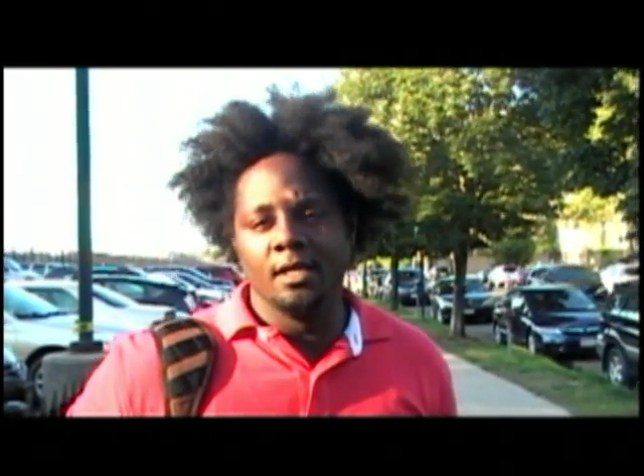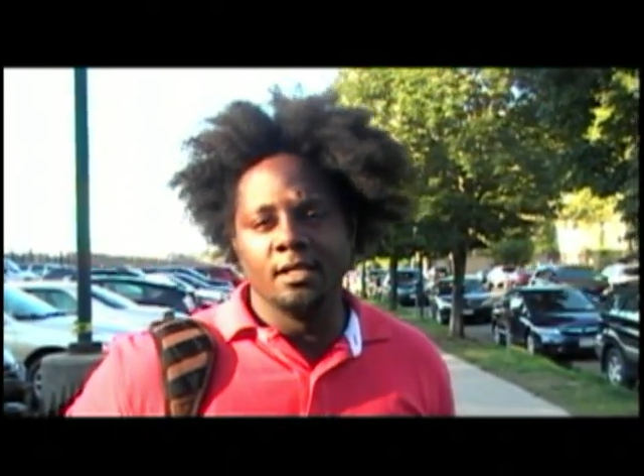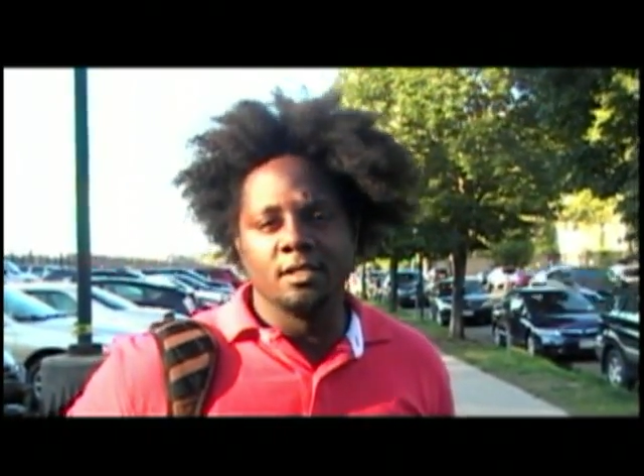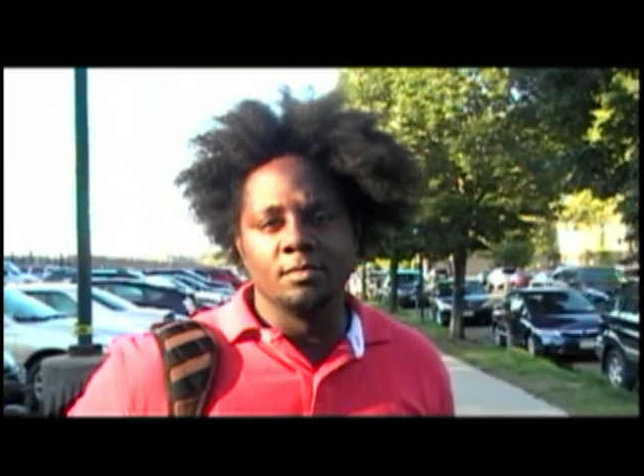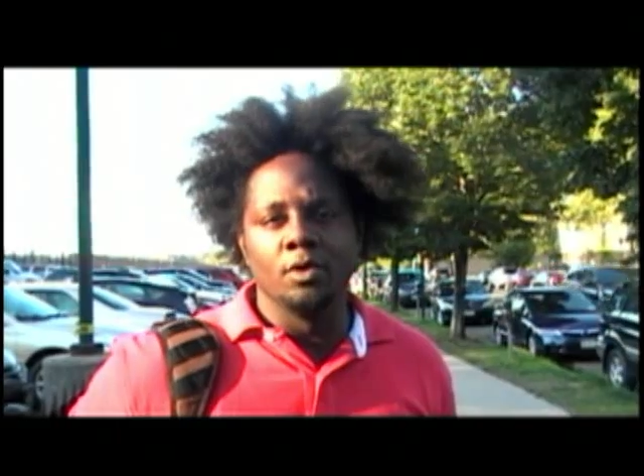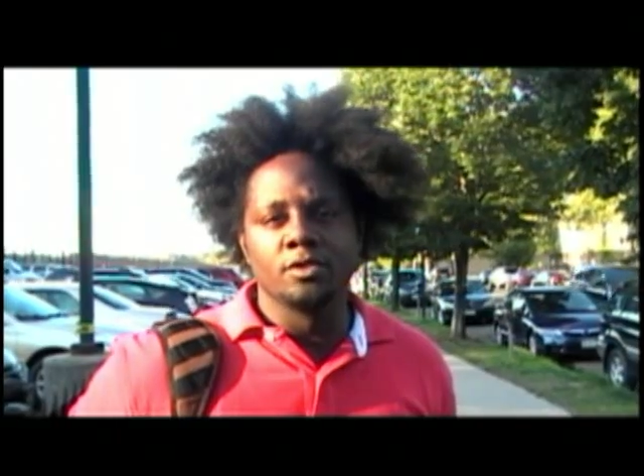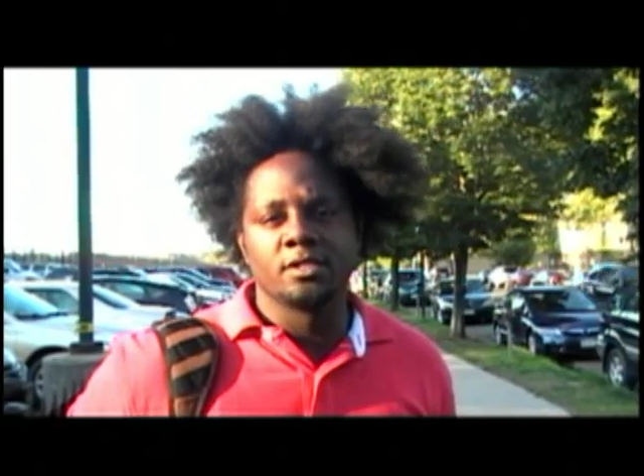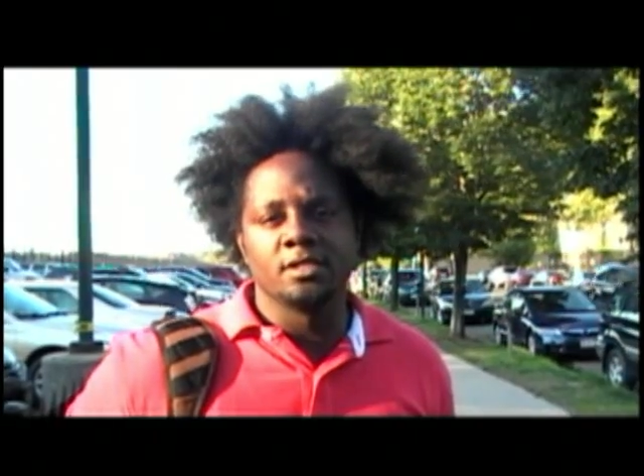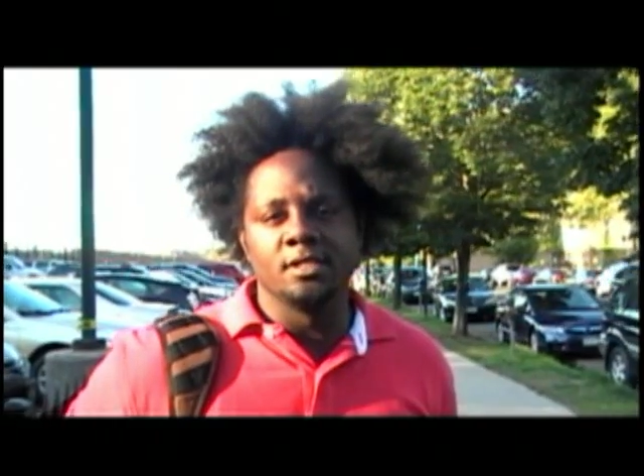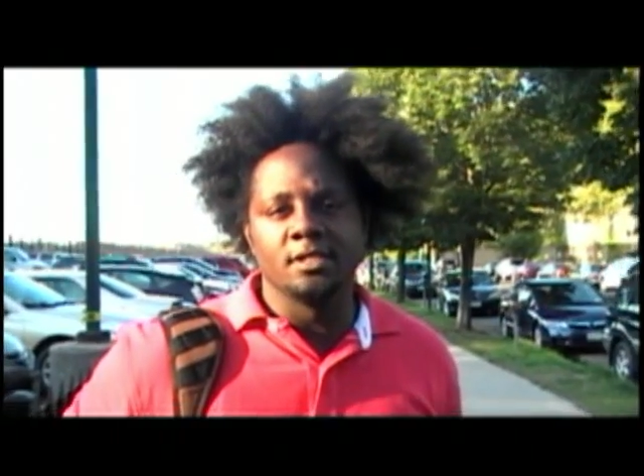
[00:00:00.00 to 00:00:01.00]
is the
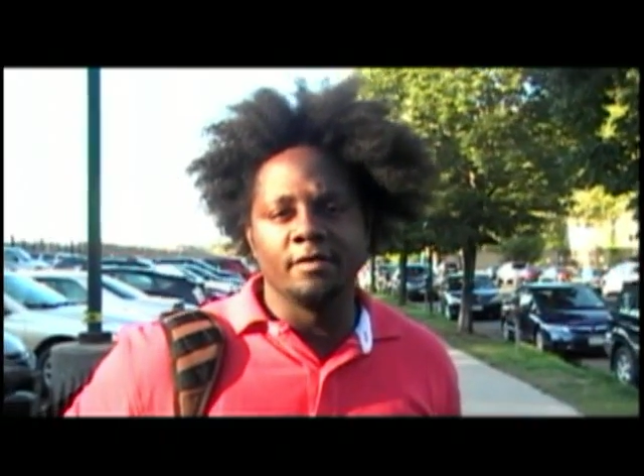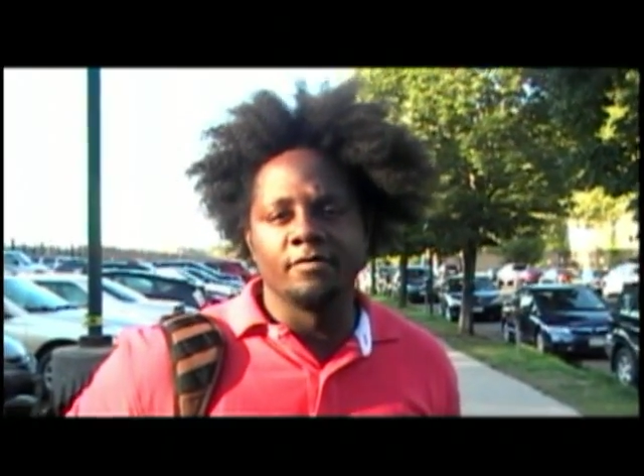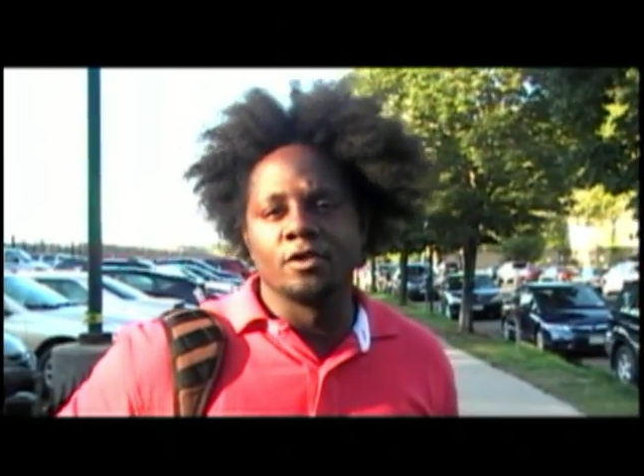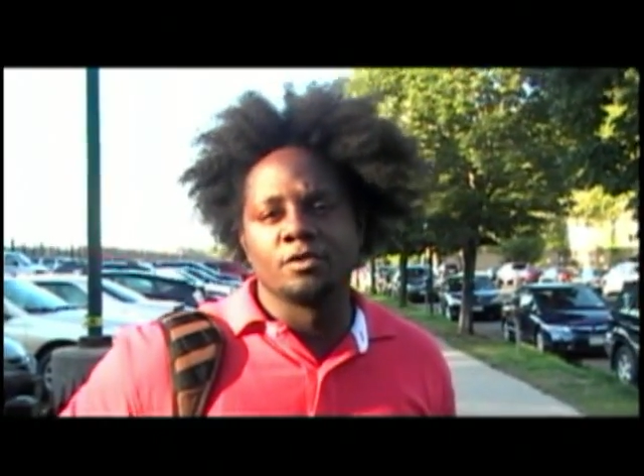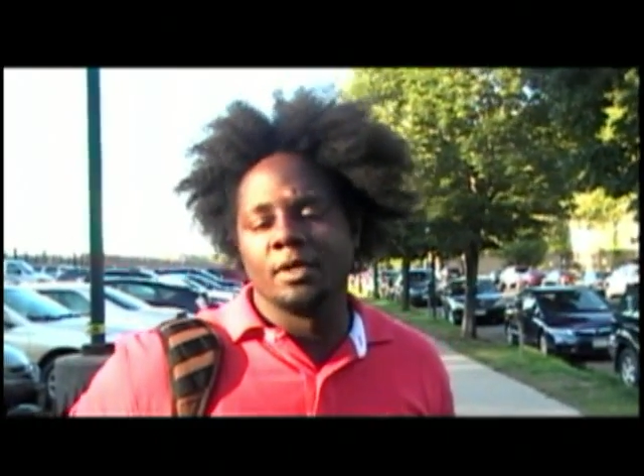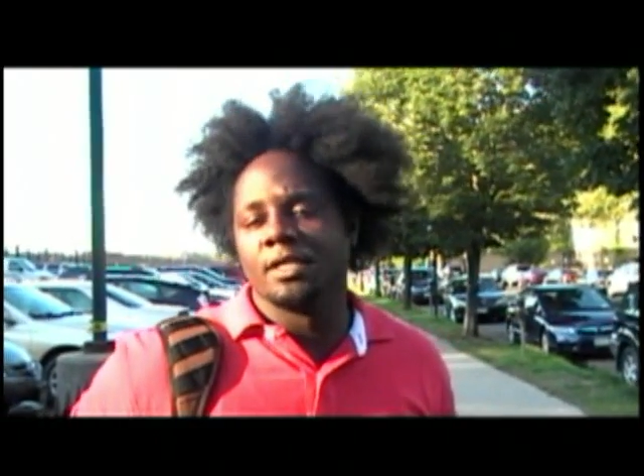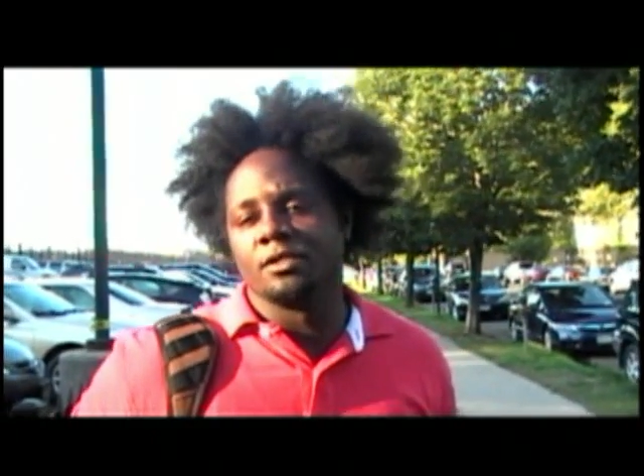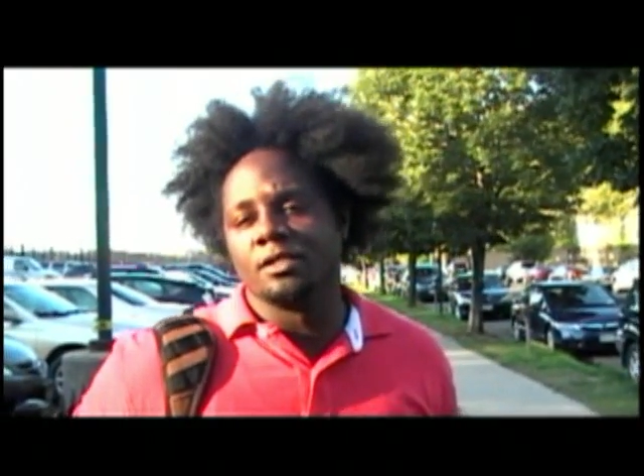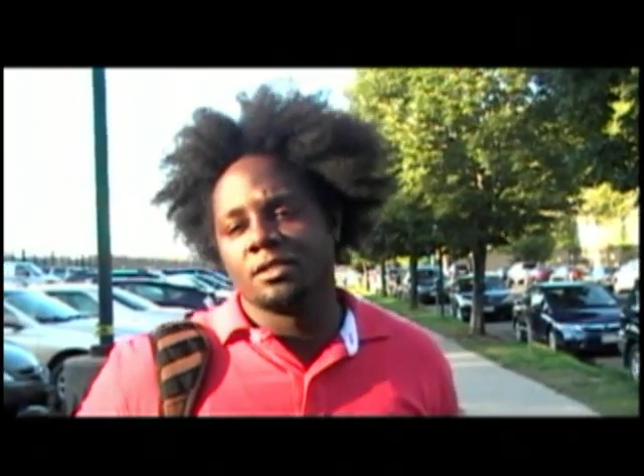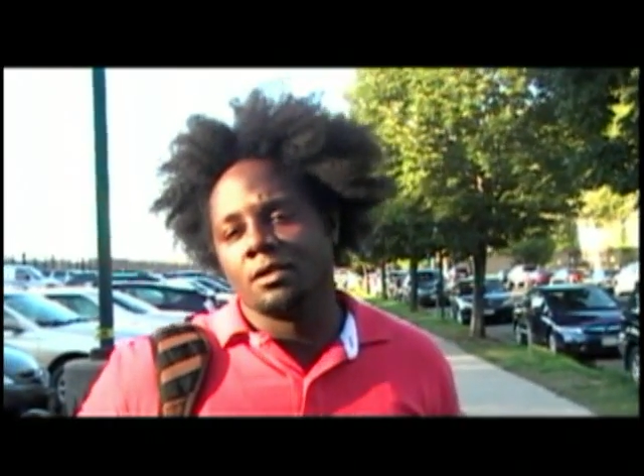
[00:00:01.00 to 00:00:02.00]
most diverse
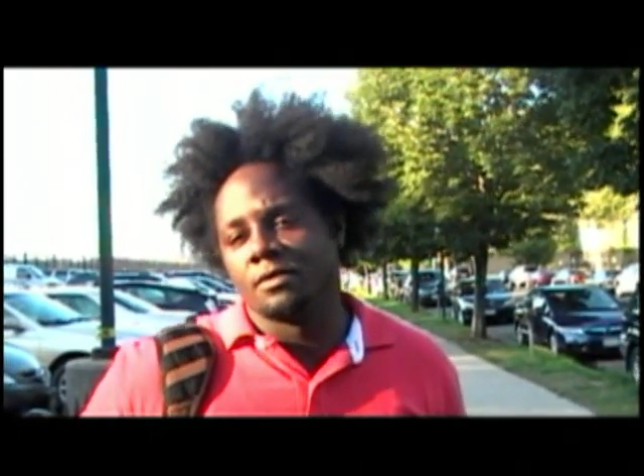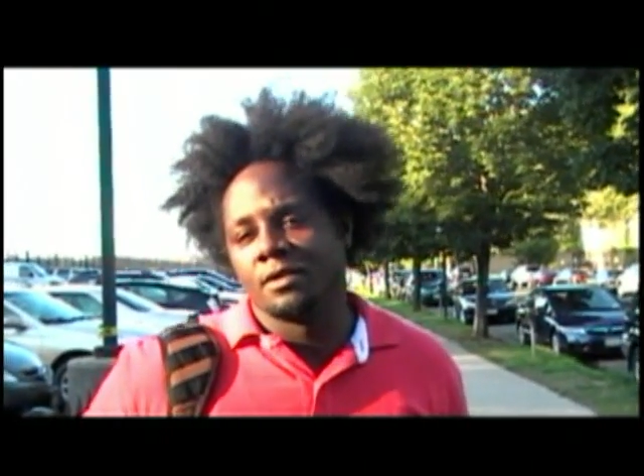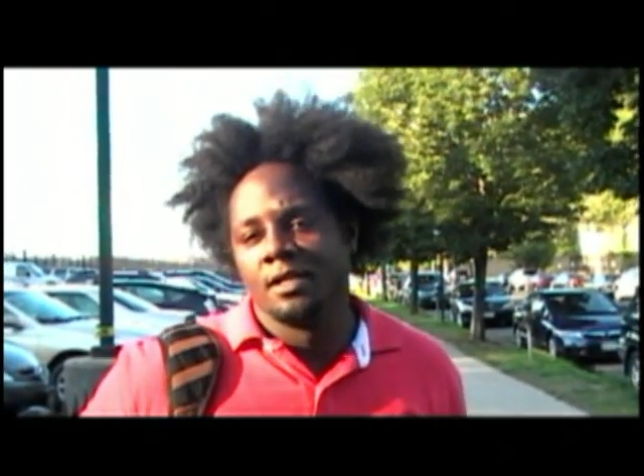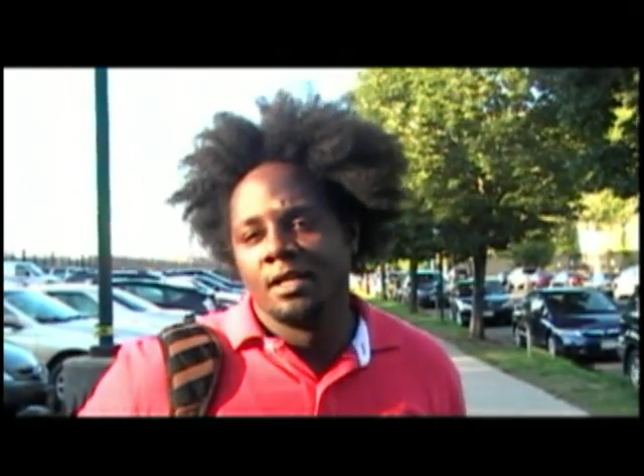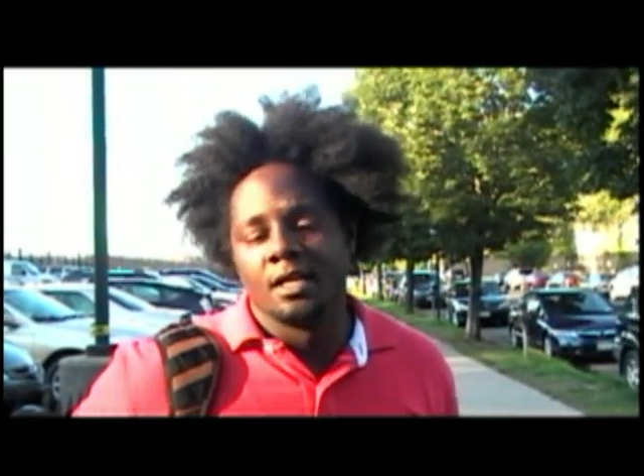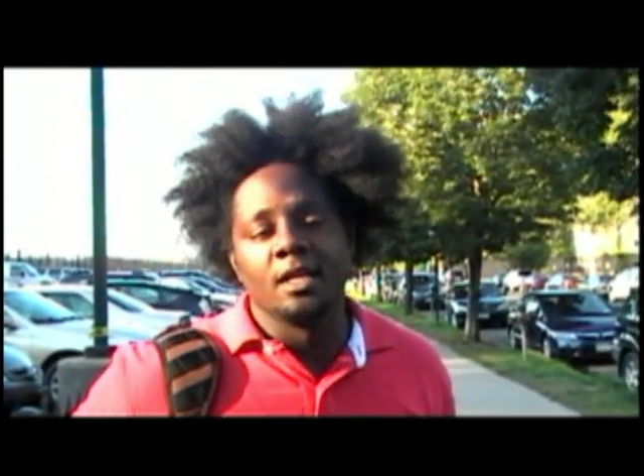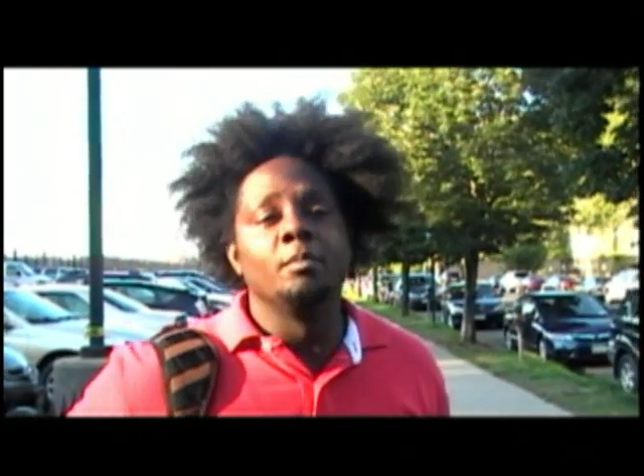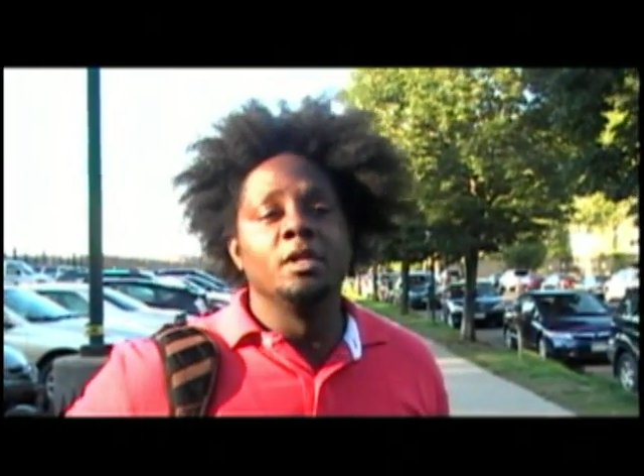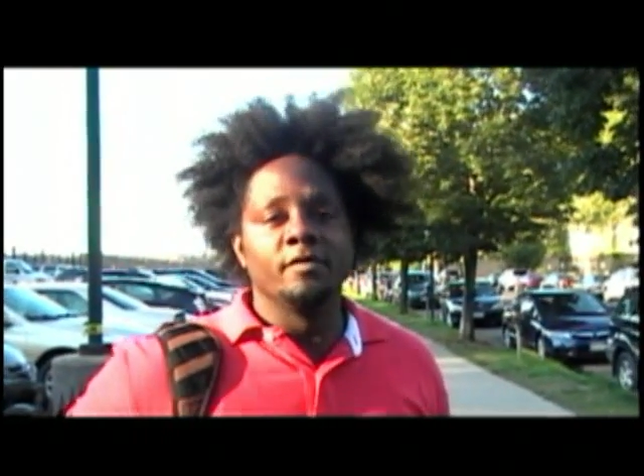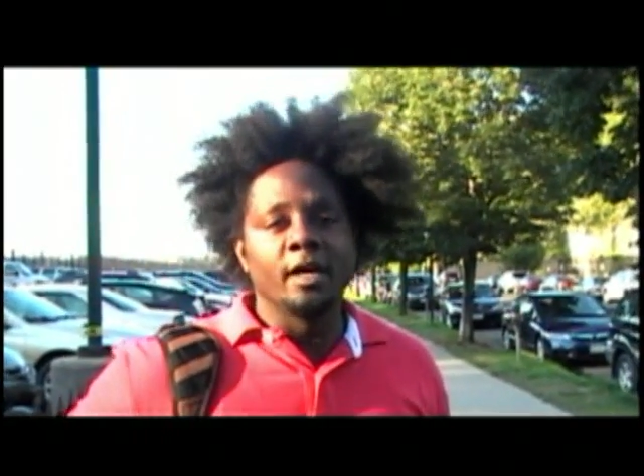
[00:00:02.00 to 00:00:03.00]
place on this earth. And
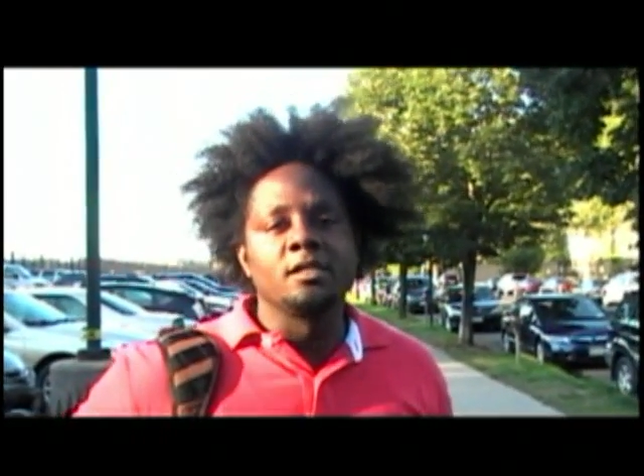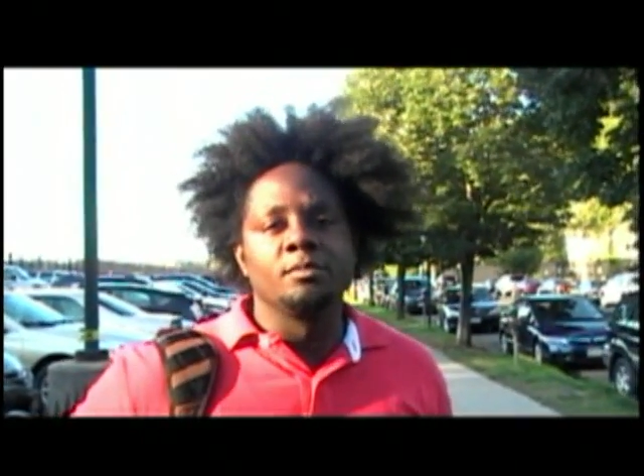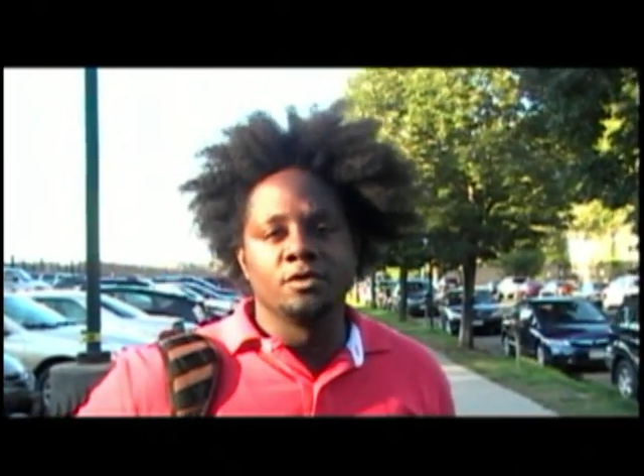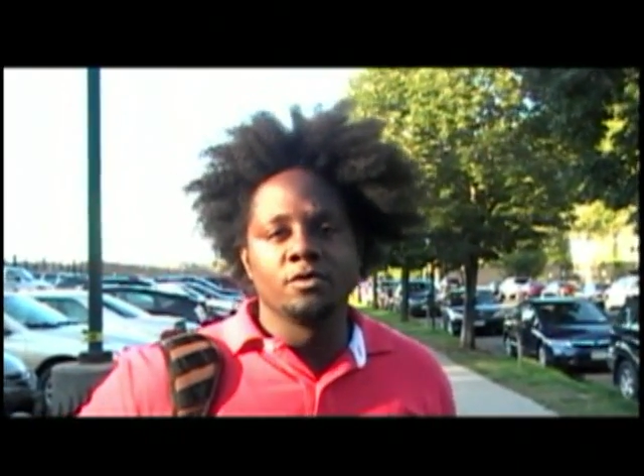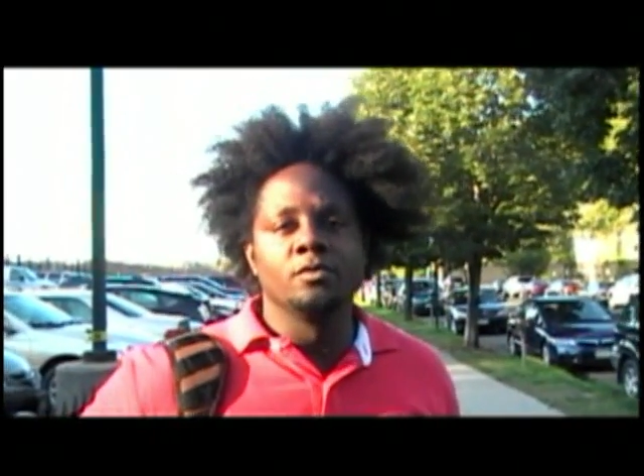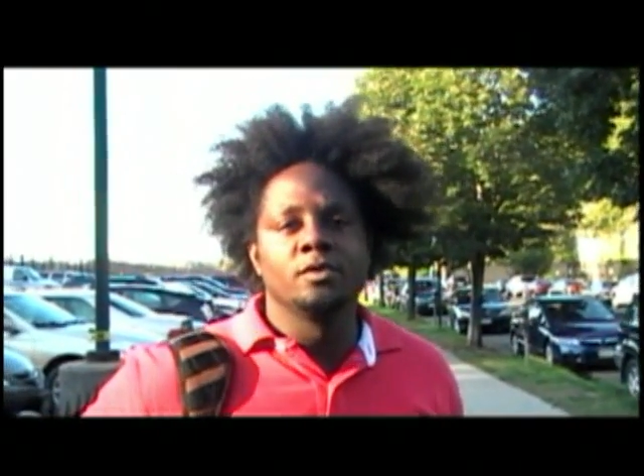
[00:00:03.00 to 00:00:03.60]
I believe that to be true.